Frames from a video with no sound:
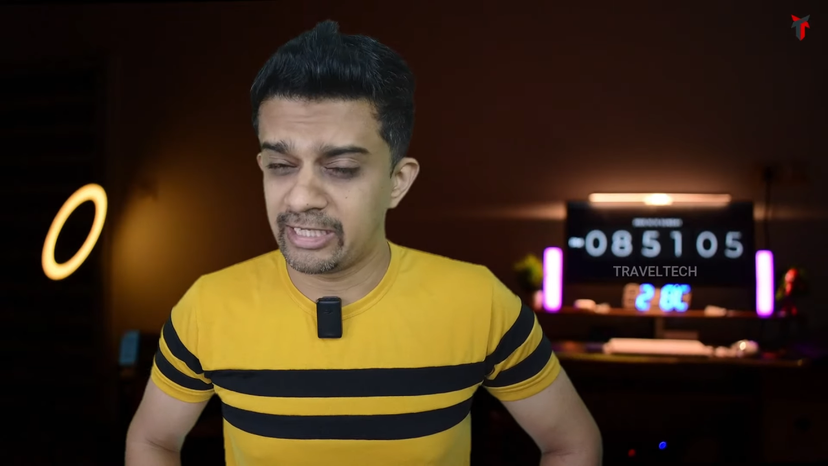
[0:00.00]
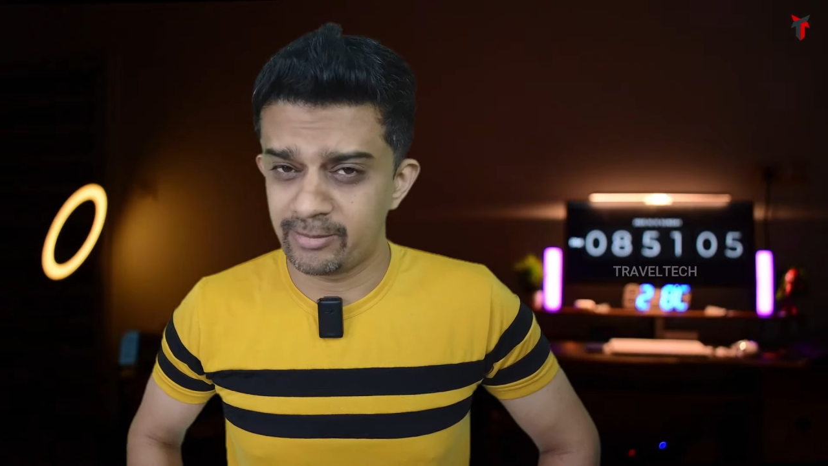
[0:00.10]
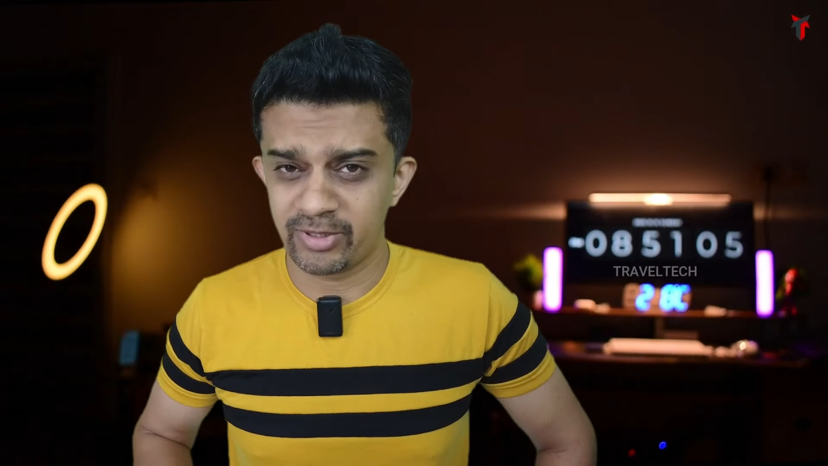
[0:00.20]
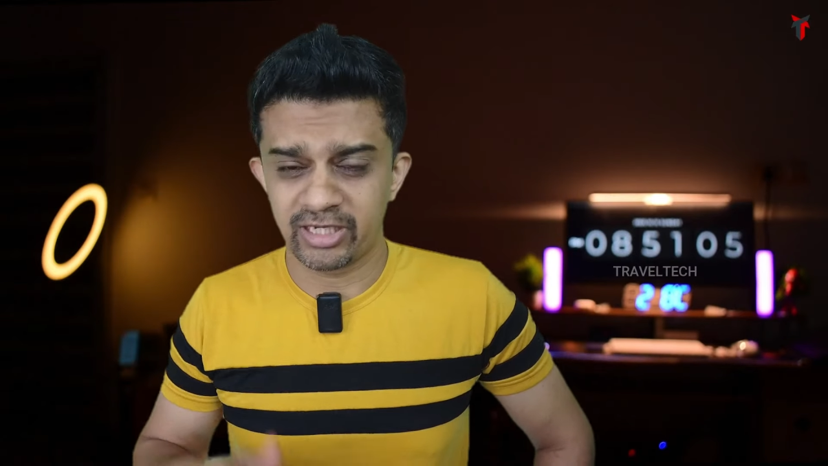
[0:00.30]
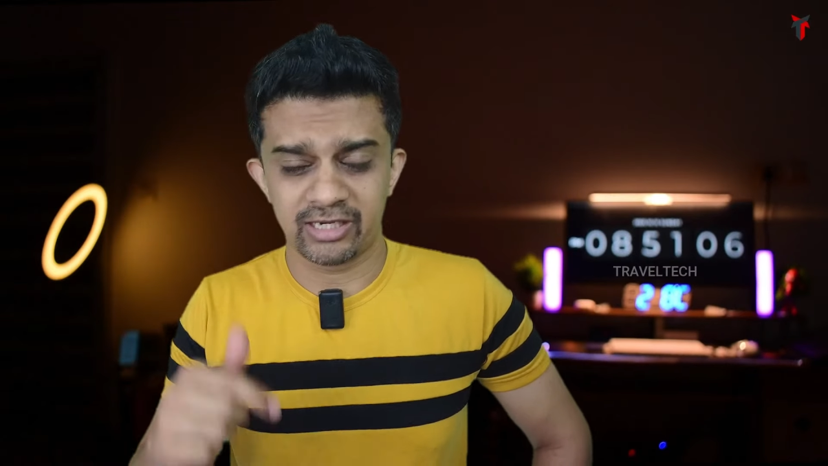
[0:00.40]

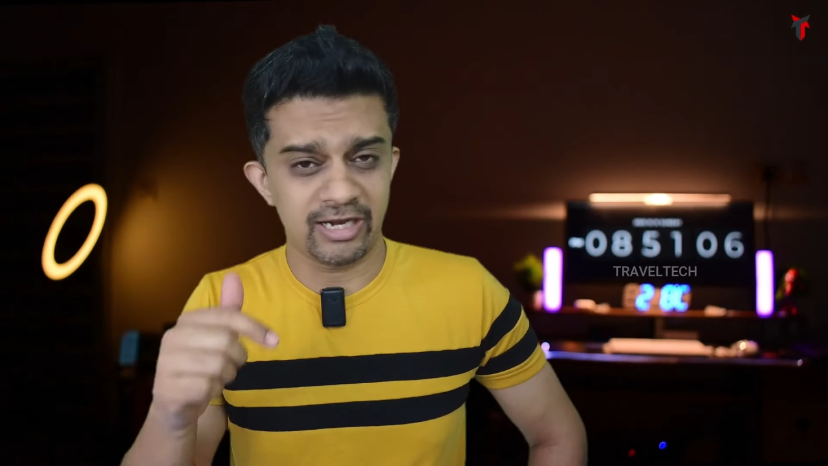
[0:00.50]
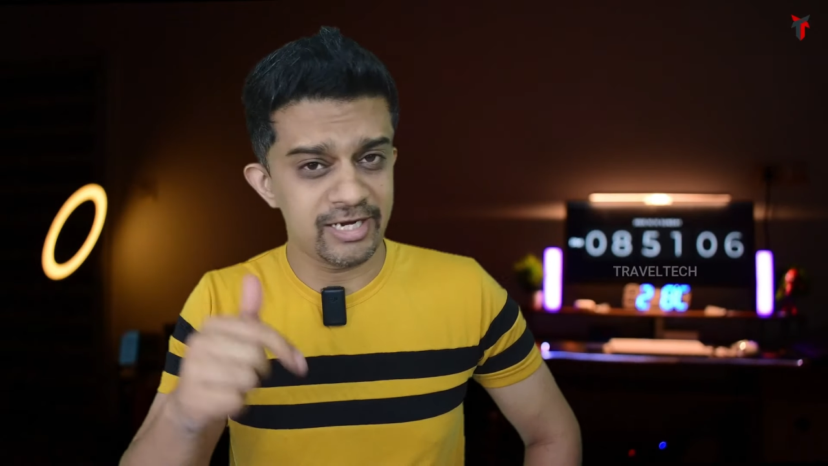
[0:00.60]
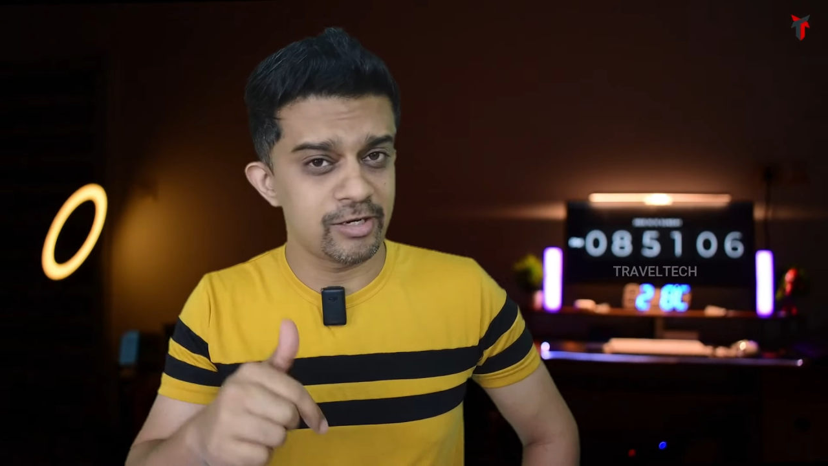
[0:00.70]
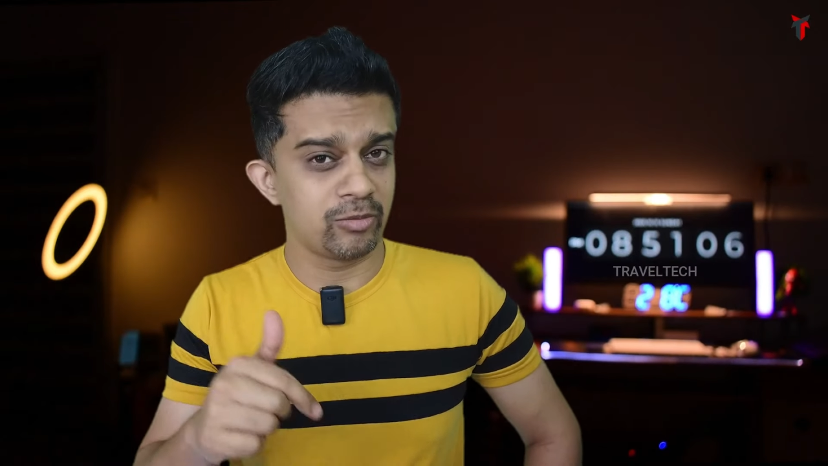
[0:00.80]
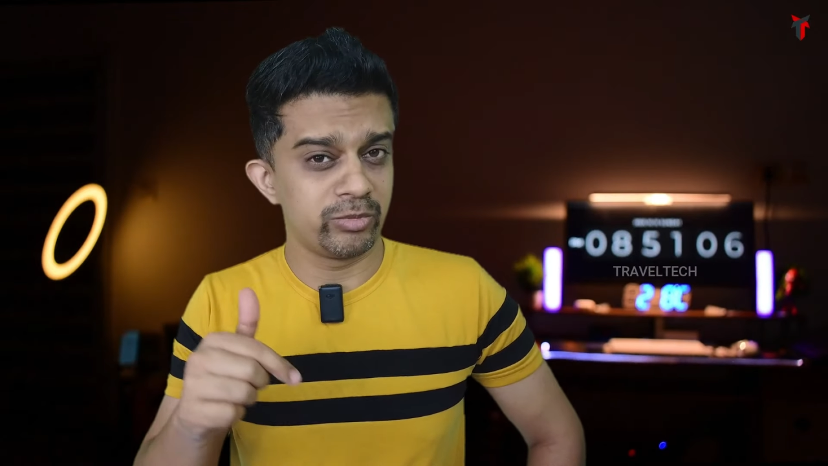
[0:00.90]
APK
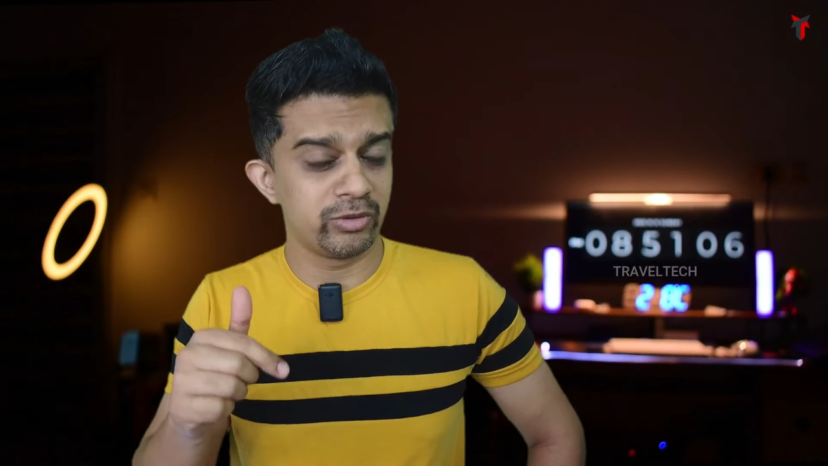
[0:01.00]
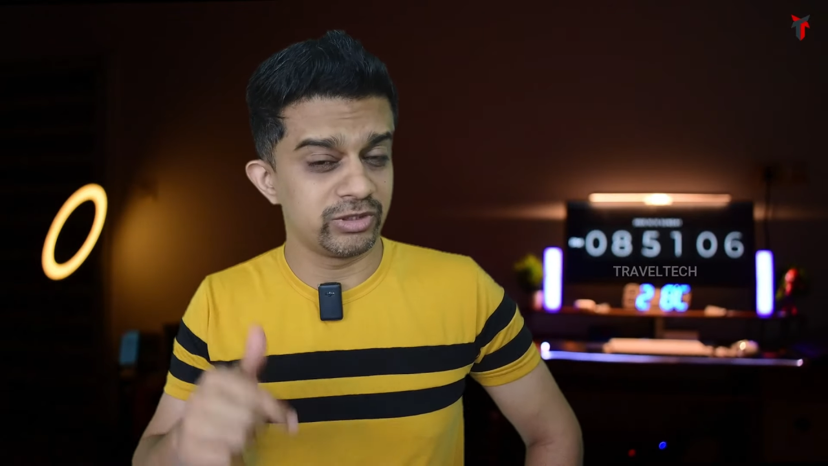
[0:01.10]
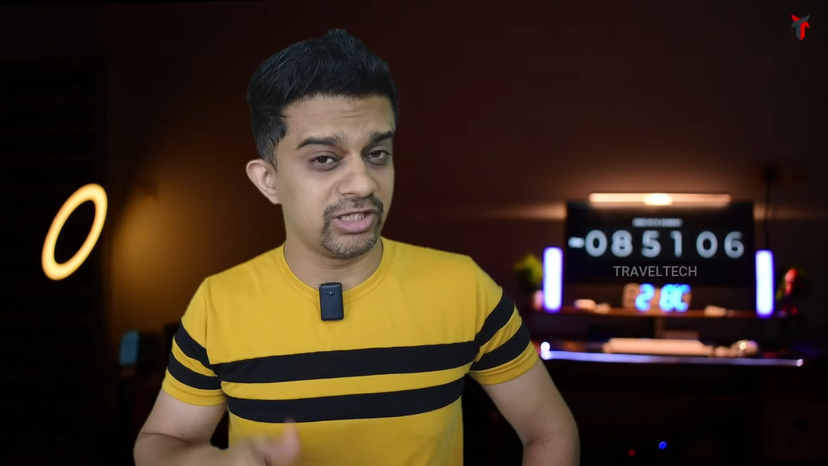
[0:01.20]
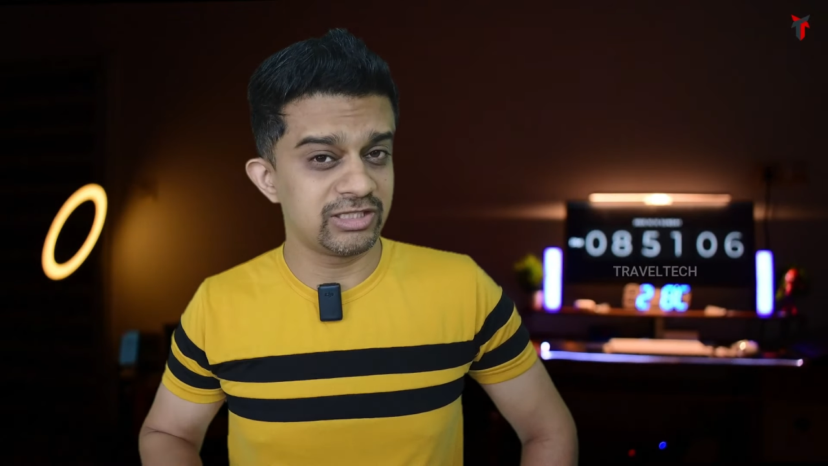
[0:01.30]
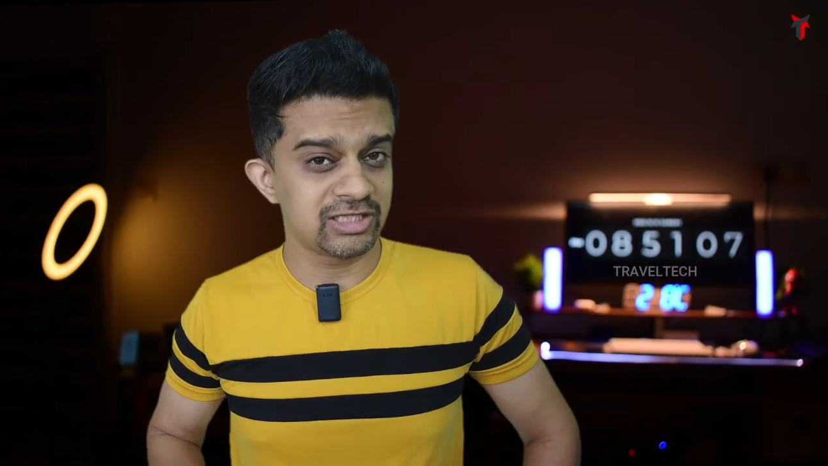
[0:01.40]
right down below in
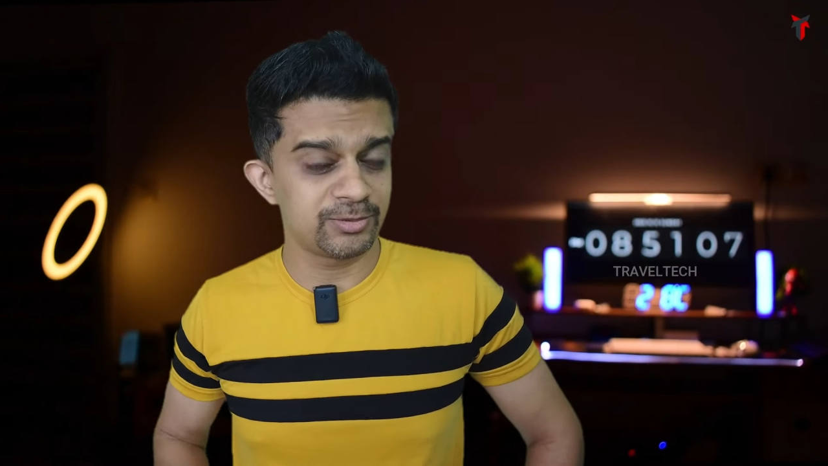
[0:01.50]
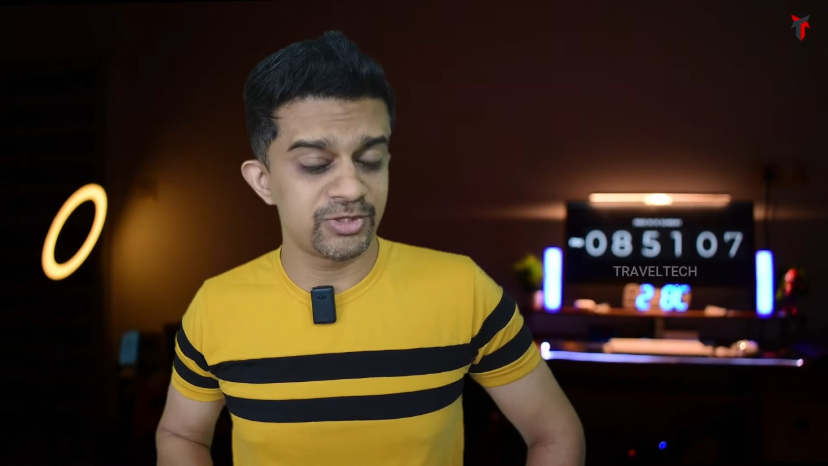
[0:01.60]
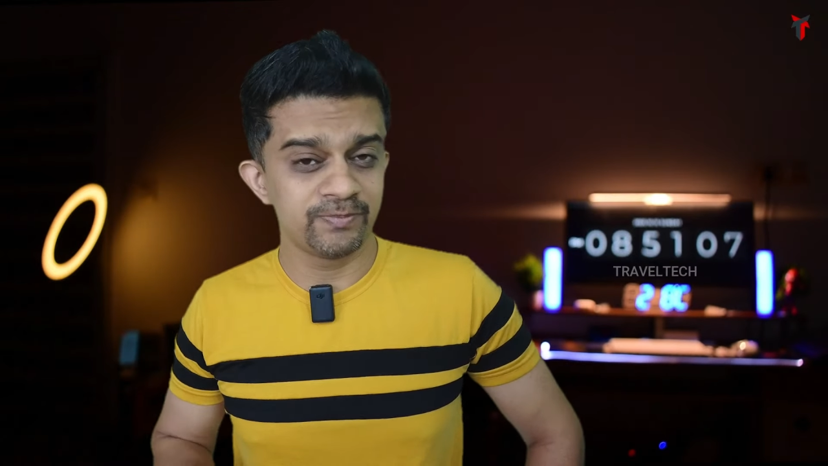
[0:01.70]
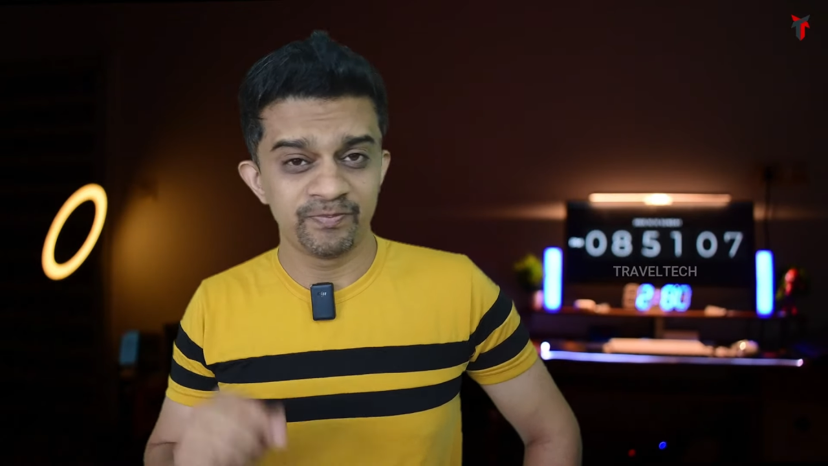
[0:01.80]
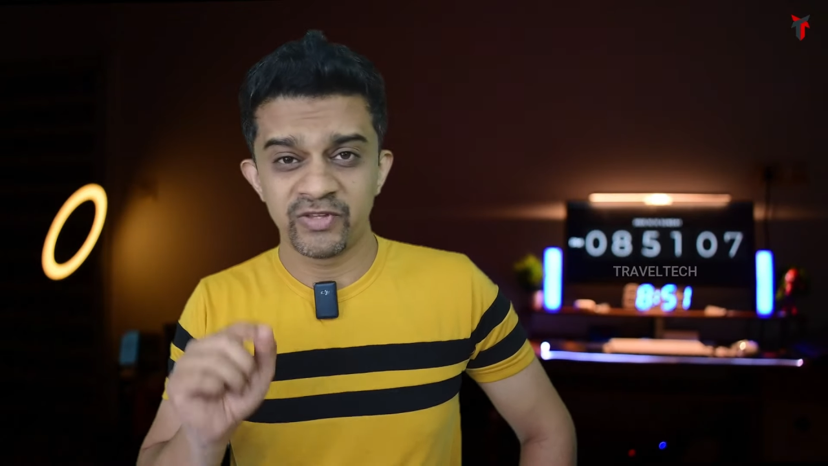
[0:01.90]
the description.